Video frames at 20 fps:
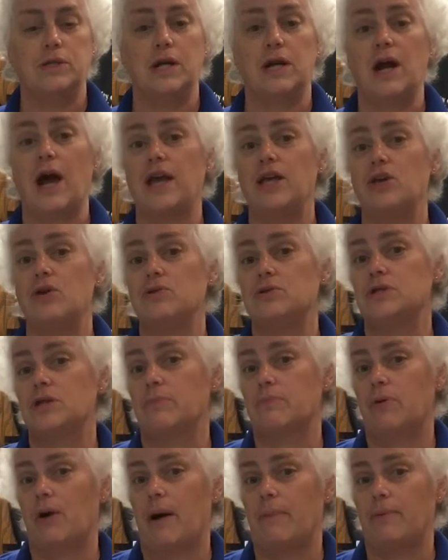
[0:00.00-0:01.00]
Did I use
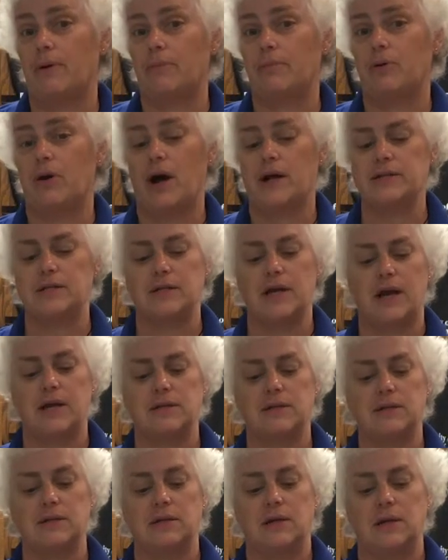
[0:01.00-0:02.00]
the proper
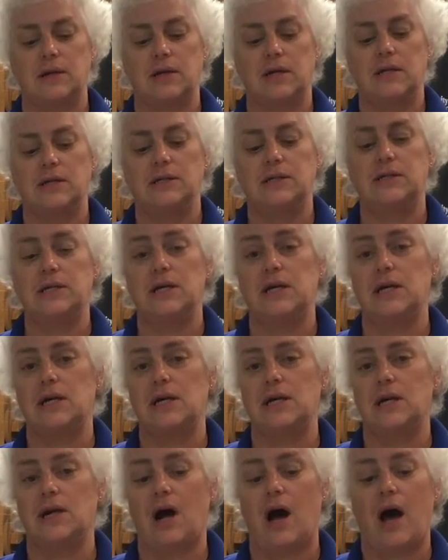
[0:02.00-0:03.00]
process?
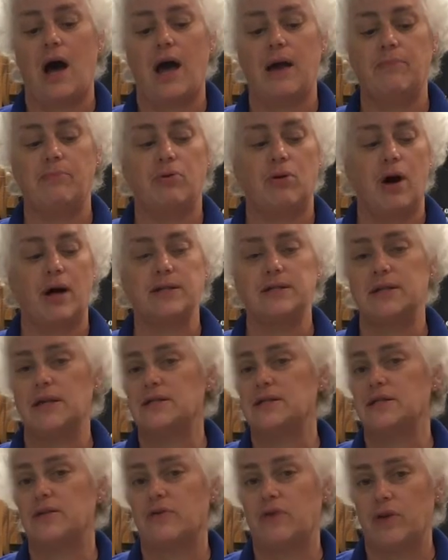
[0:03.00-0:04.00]
Did I
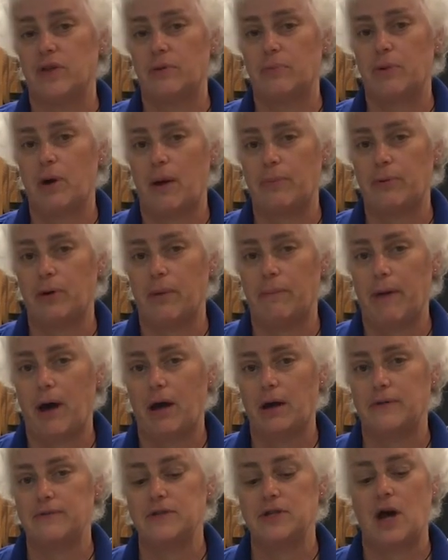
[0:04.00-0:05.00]
process the proper
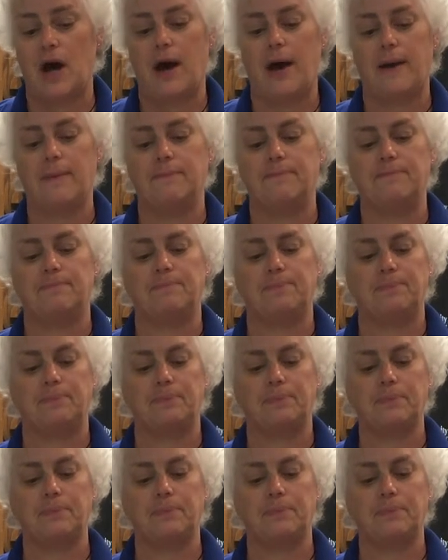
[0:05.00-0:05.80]
amount of time?